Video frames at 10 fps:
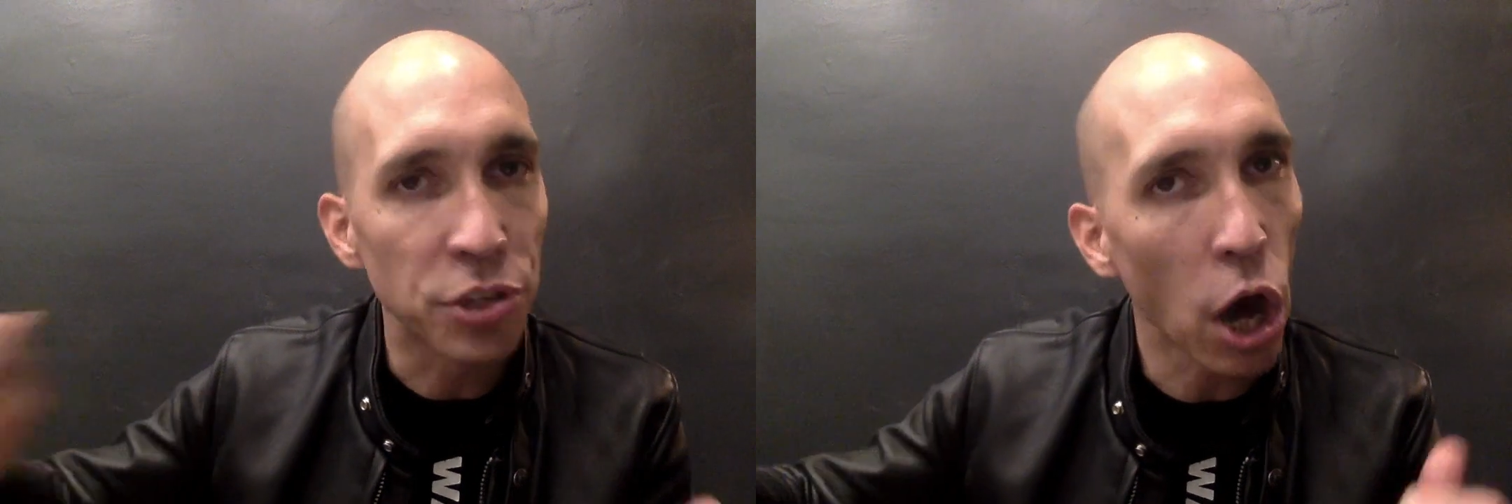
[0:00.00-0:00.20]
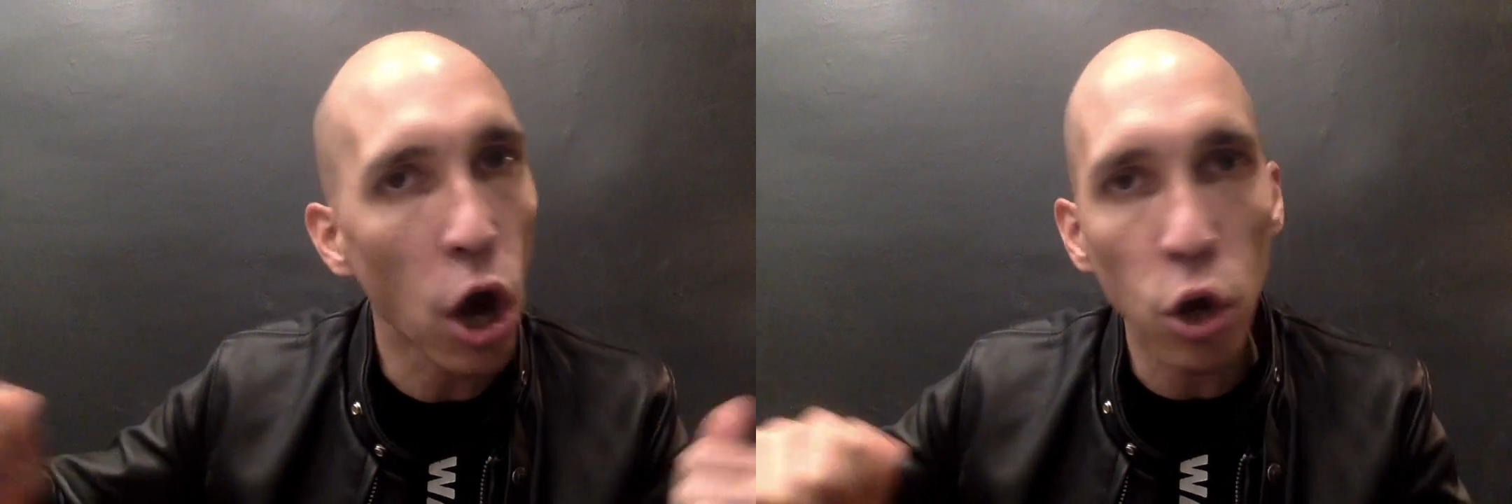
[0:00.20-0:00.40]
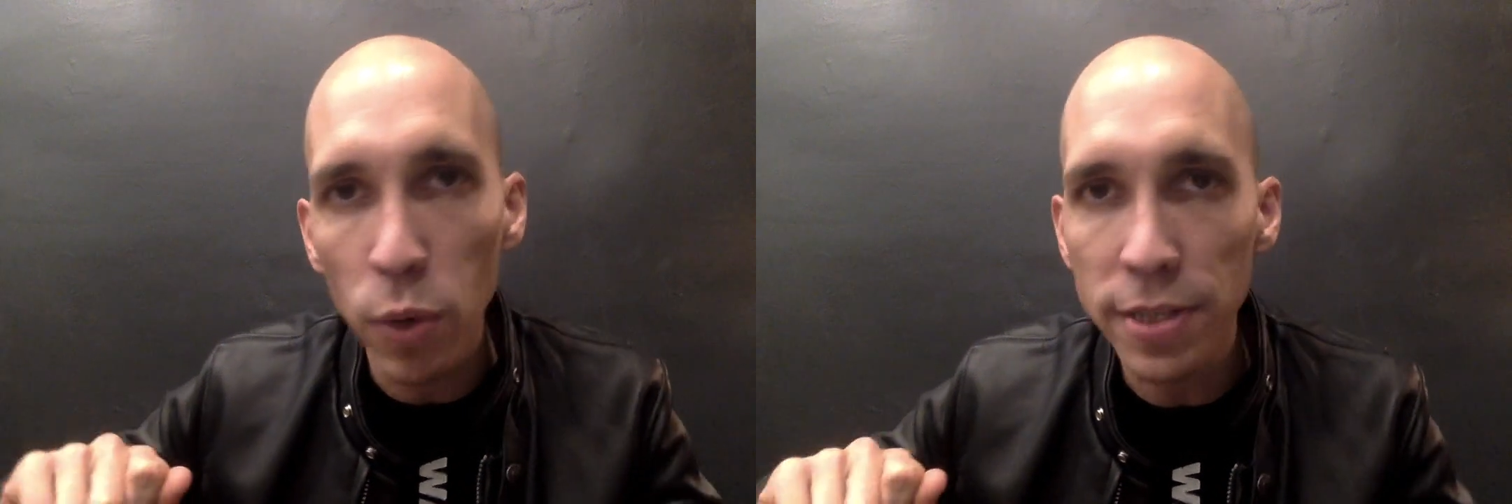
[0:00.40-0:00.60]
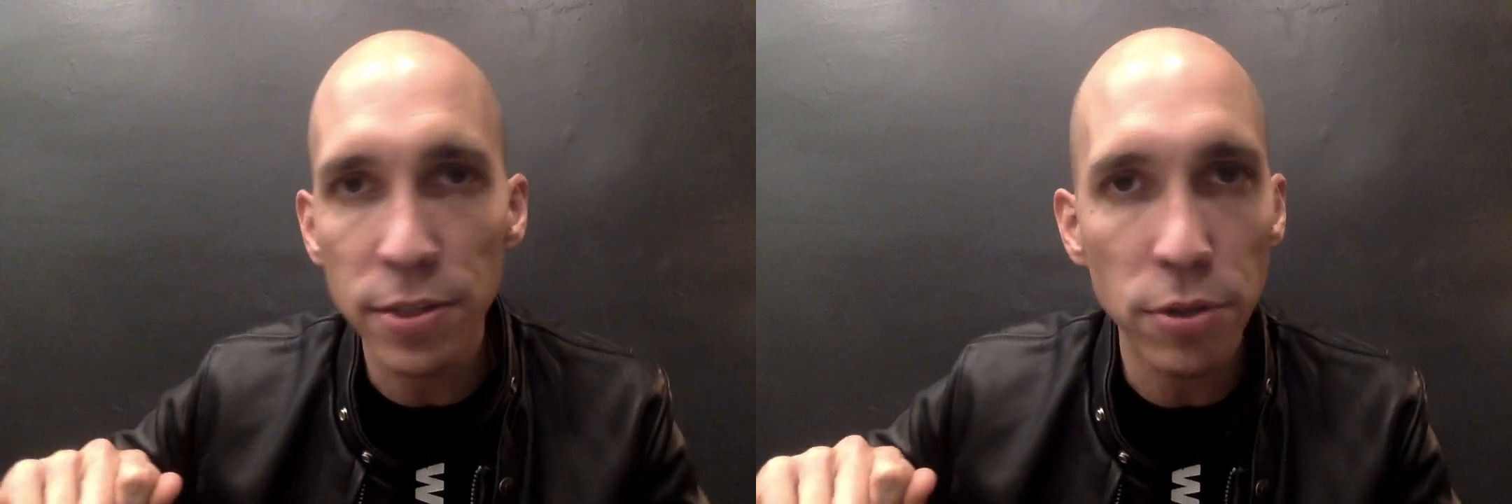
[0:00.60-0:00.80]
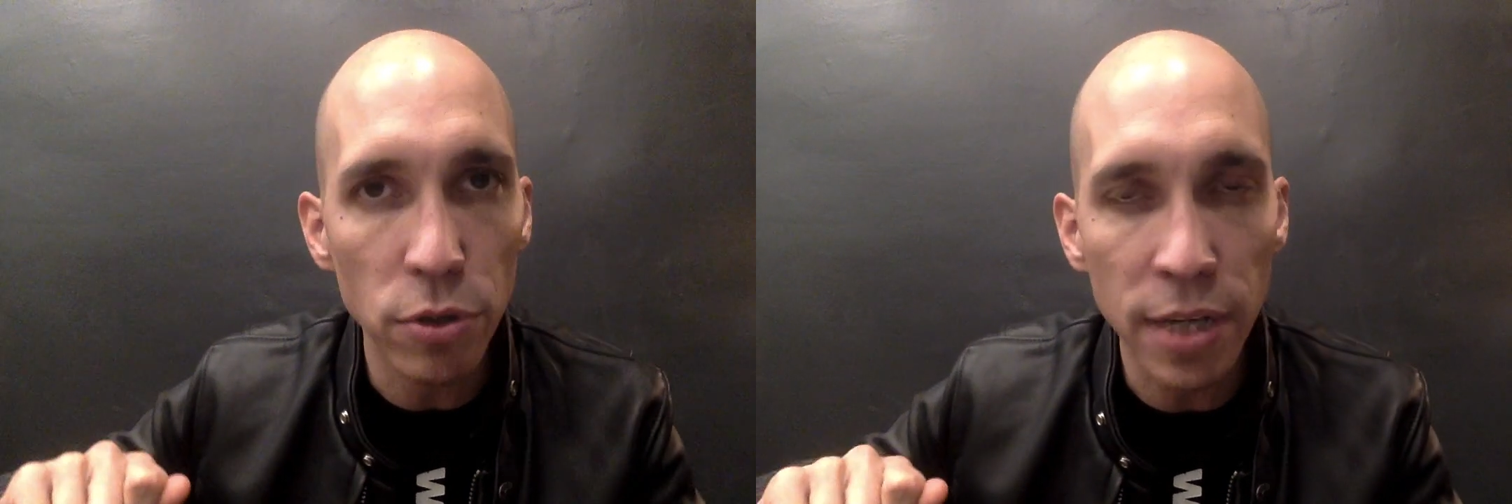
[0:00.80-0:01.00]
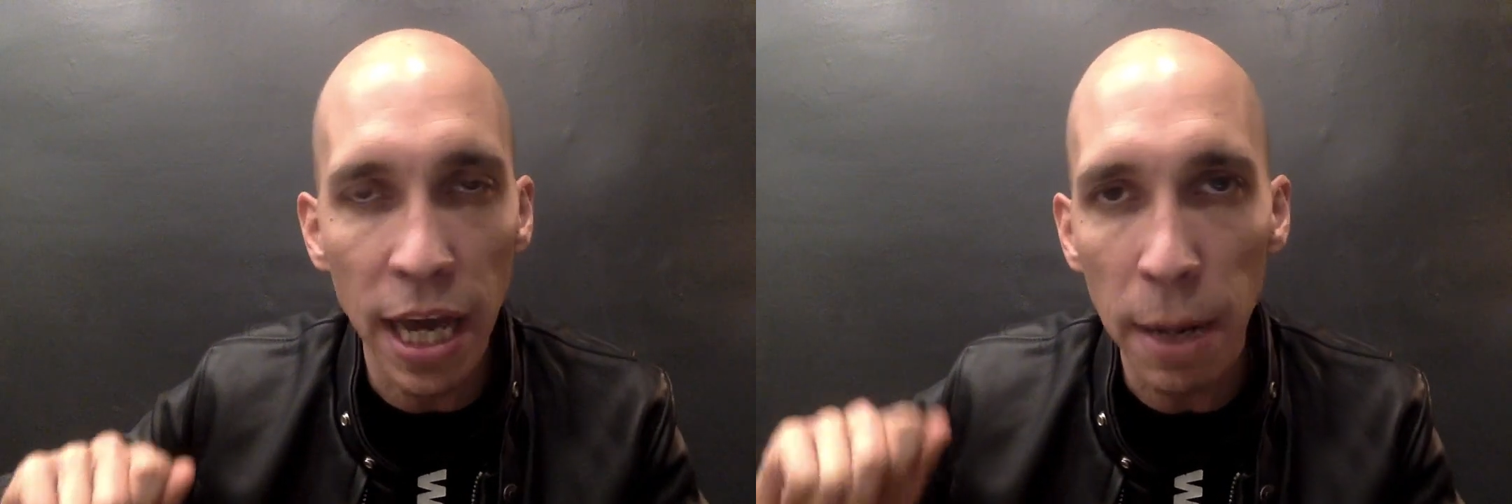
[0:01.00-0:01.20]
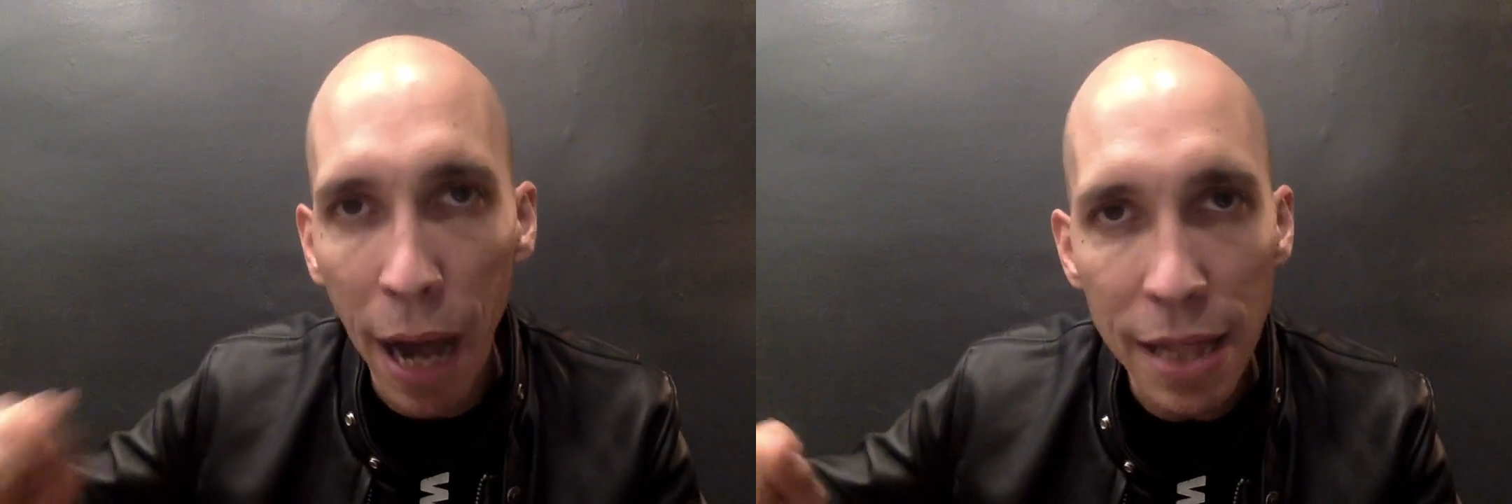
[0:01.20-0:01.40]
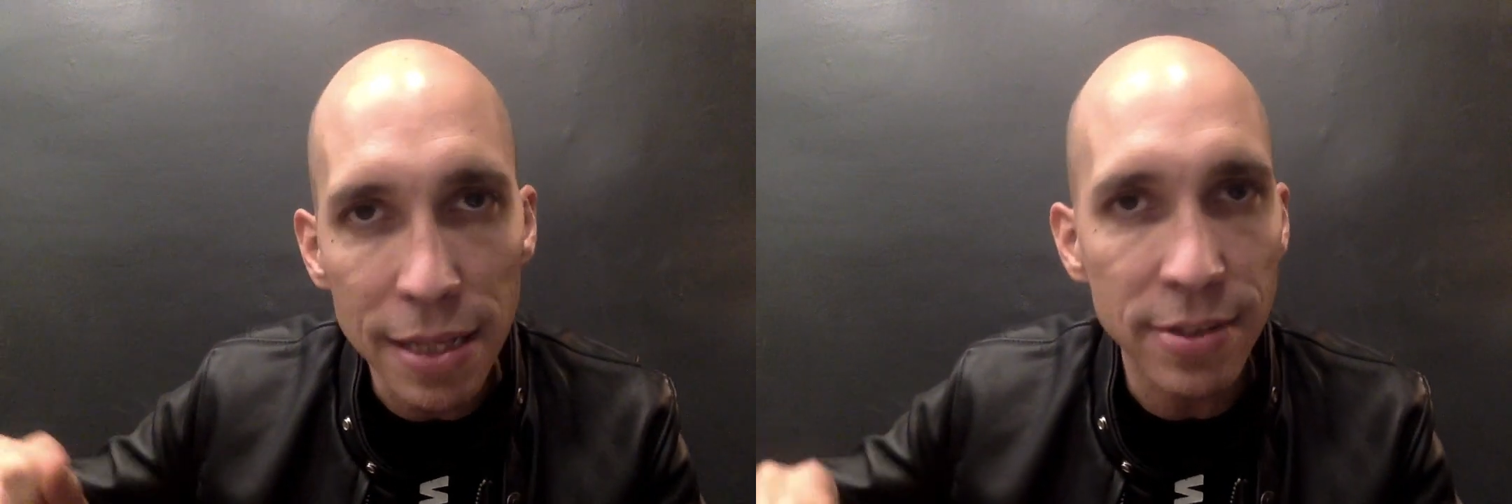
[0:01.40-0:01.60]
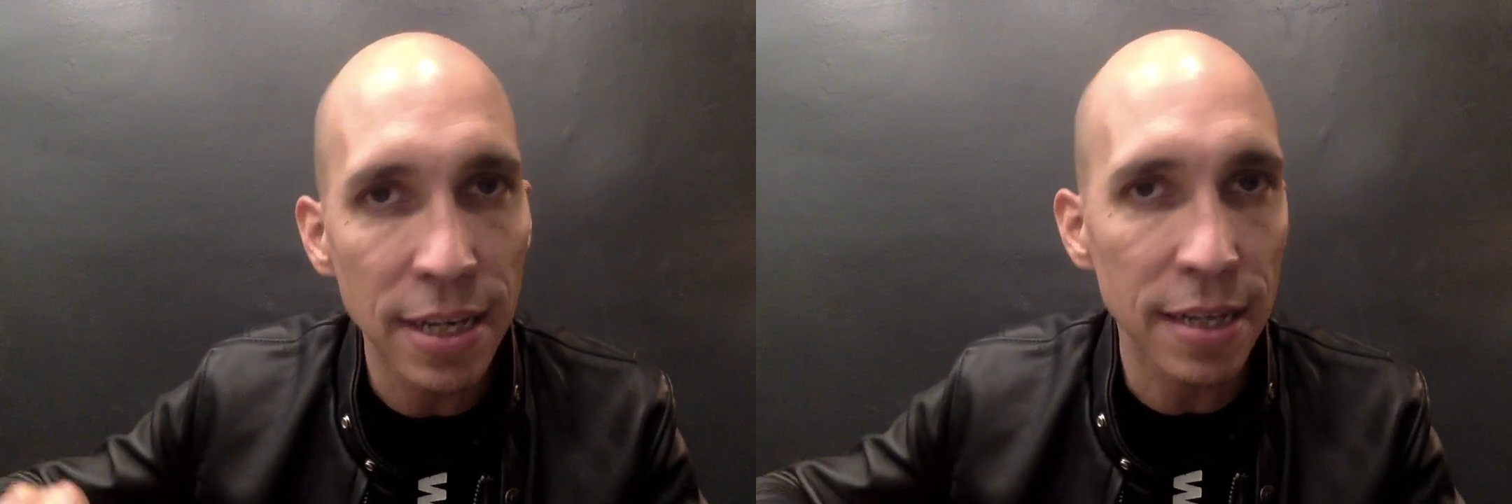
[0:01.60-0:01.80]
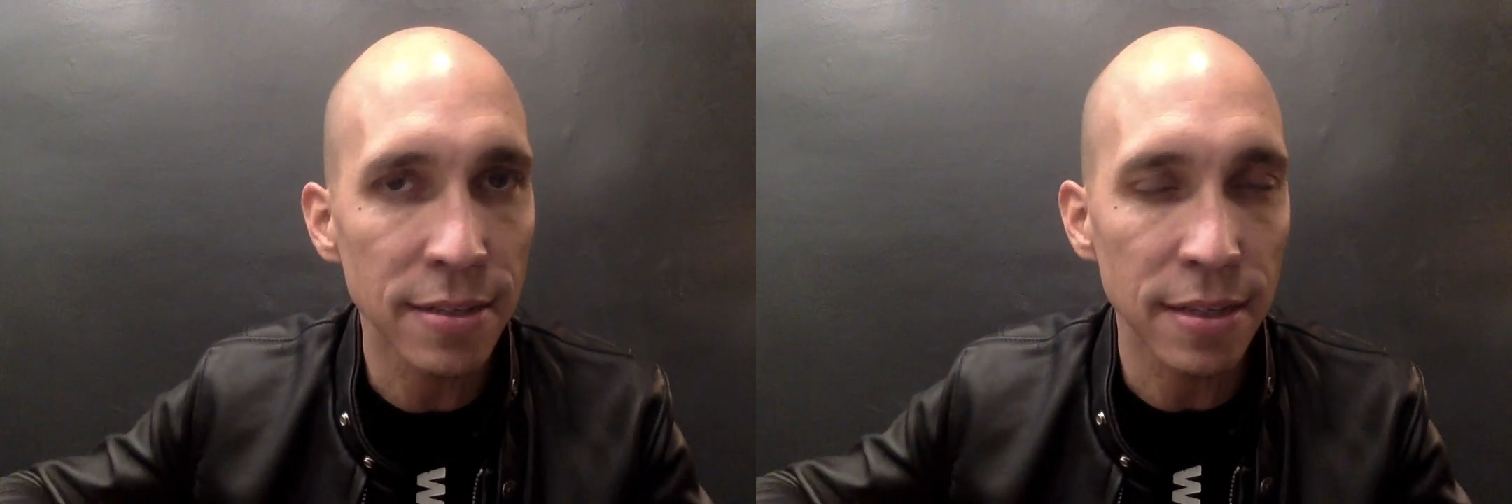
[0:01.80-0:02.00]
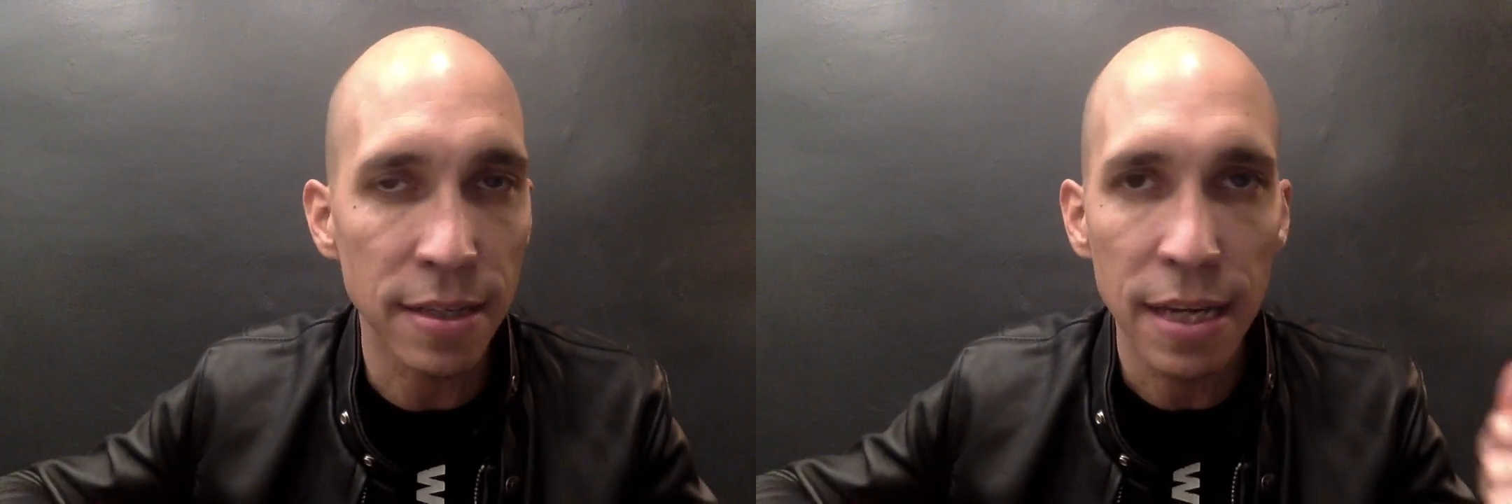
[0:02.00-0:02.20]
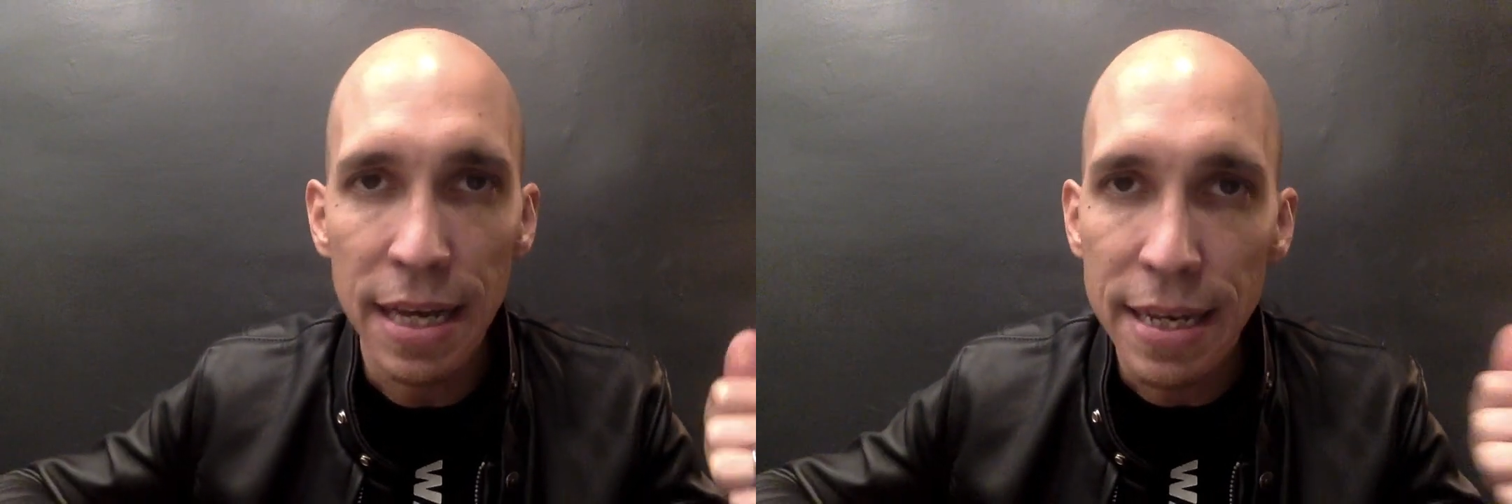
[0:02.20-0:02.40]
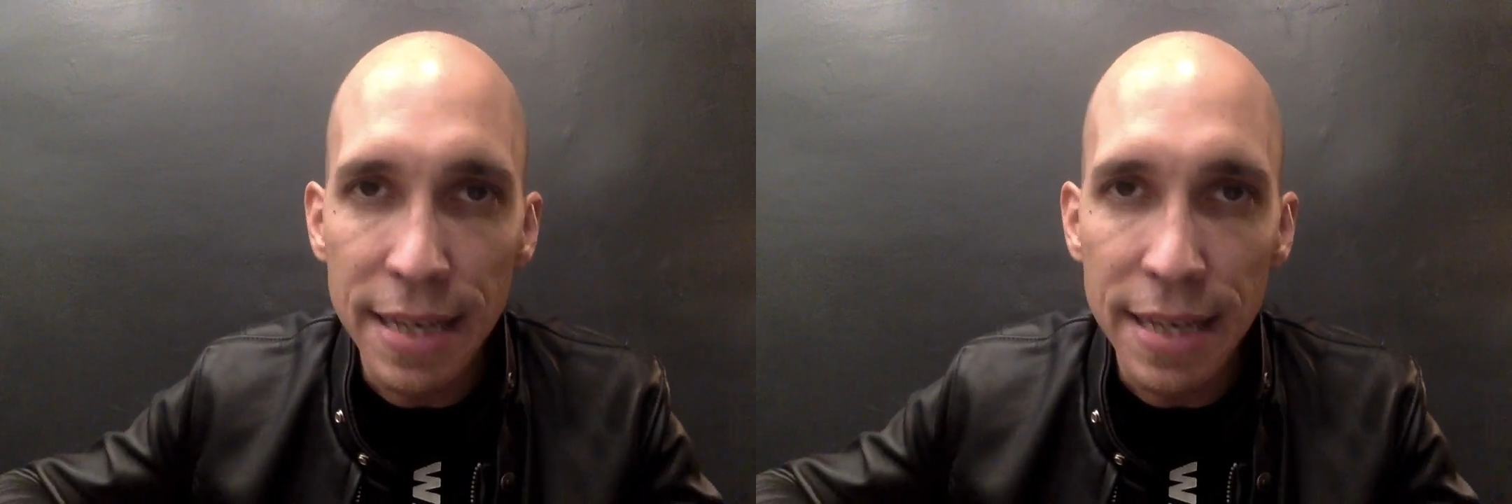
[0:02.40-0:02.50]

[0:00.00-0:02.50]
dog whistle kind of politics and